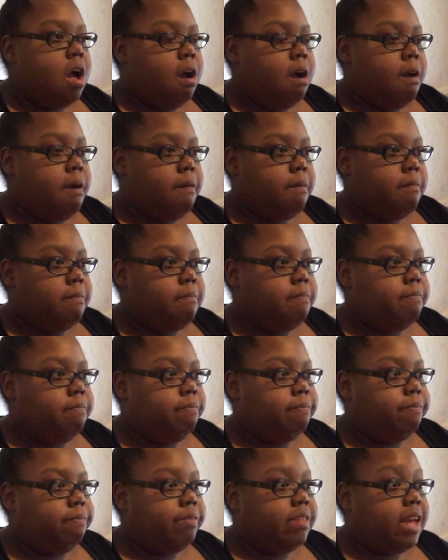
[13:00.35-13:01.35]

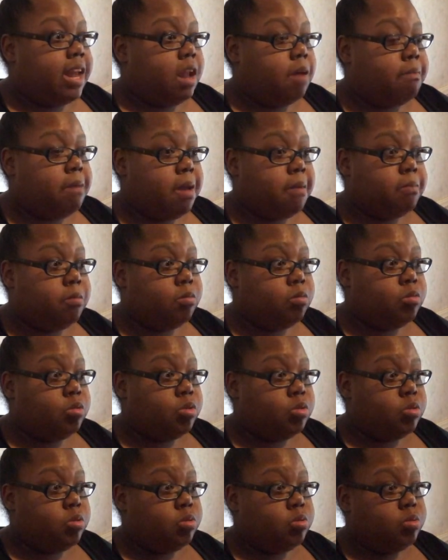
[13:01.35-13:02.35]
that I'll be able
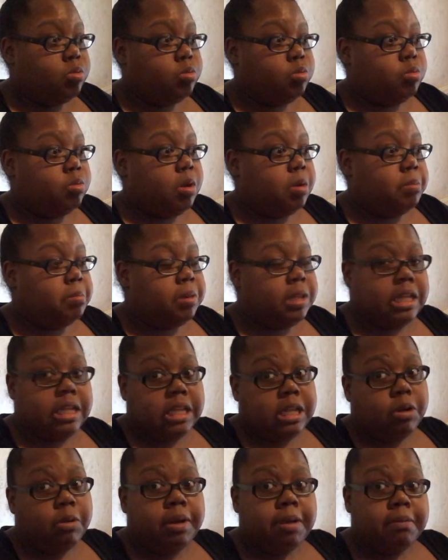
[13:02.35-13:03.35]
to
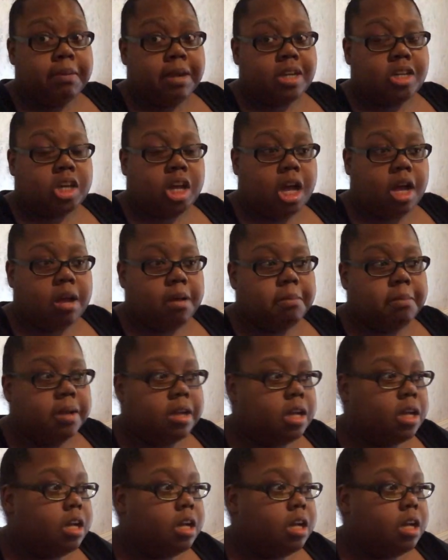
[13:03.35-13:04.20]
completely quit my job,